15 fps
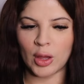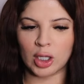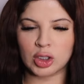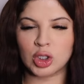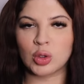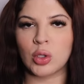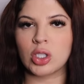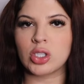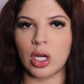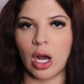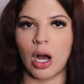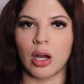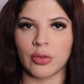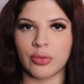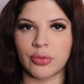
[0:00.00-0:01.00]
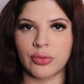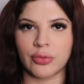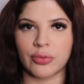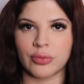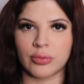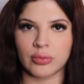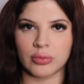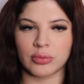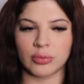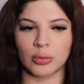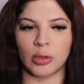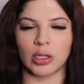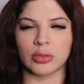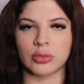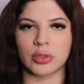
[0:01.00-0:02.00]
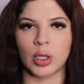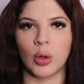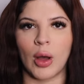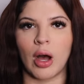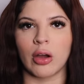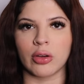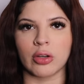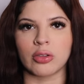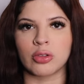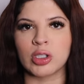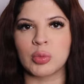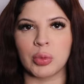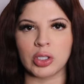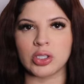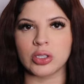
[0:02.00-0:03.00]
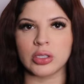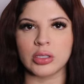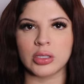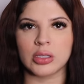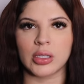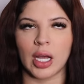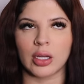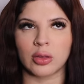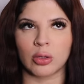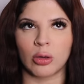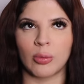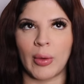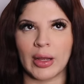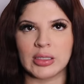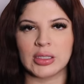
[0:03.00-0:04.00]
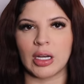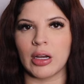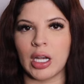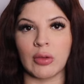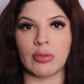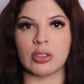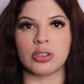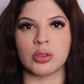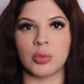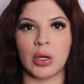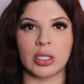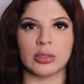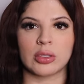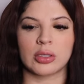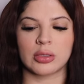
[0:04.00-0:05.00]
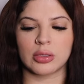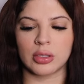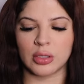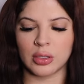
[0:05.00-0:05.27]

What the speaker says: switch off, well, throw out your toothbrushes. I throw mine out every 2 months.